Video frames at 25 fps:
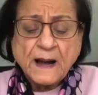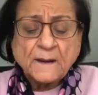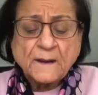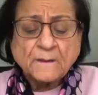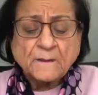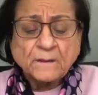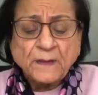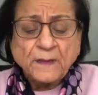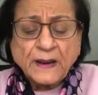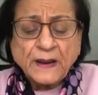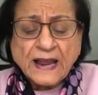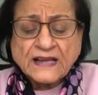
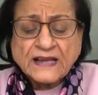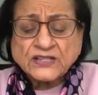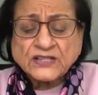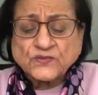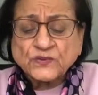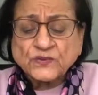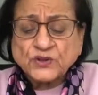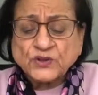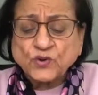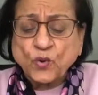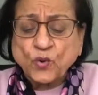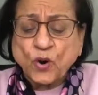Blessed
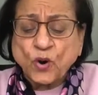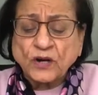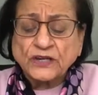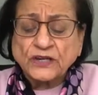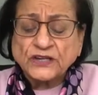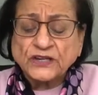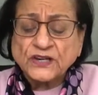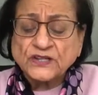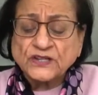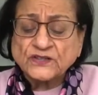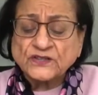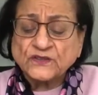with
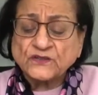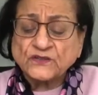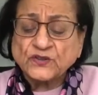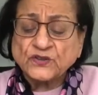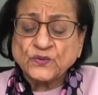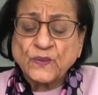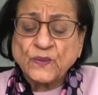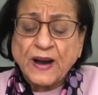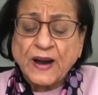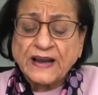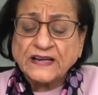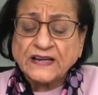qualities of
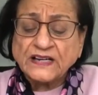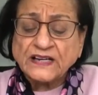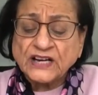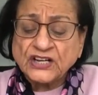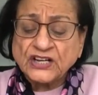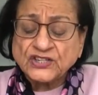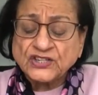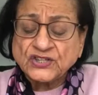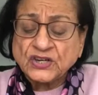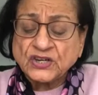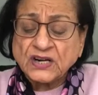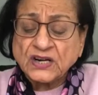divine
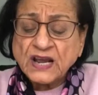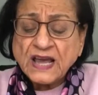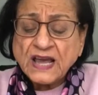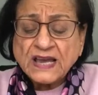nature,